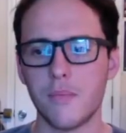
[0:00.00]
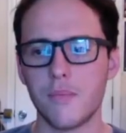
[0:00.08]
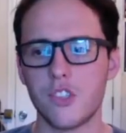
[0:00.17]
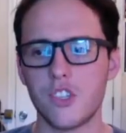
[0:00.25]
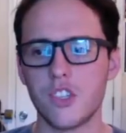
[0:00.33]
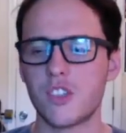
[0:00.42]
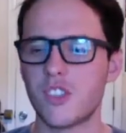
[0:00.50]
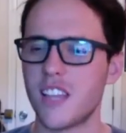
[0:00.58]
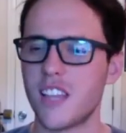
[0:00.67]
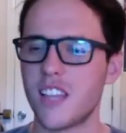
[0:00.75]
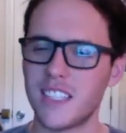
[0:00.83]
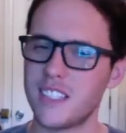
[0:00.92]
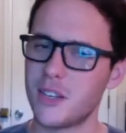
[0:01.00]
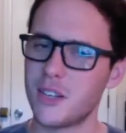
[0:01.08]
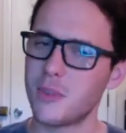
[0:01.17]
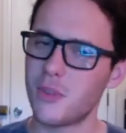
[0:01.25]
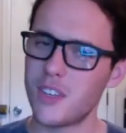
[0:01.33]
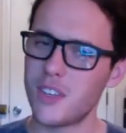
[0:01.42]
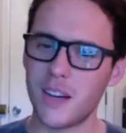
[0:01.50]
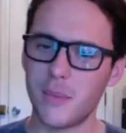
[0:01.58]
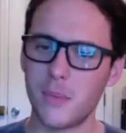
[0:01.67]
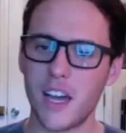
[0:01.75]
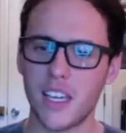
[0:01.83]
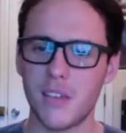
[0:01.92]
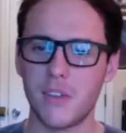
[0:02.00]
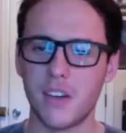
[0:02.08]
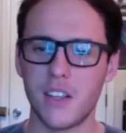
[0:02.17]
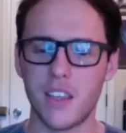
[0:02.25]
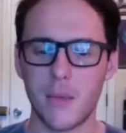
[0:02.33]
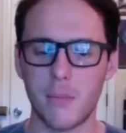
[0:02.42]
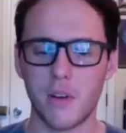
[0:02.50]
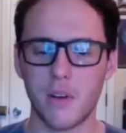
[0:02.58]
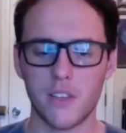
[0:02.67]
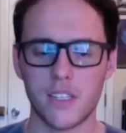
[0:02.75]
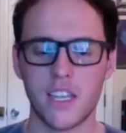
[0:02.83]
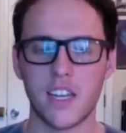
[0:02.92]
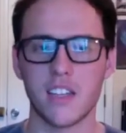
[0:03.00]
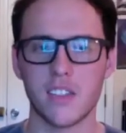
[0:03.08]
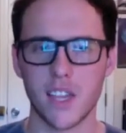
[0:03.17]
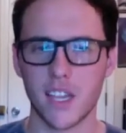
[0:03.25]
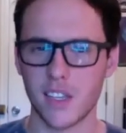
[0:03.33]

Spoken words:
Just like the only reason I'm not giving it that perfect 10 is,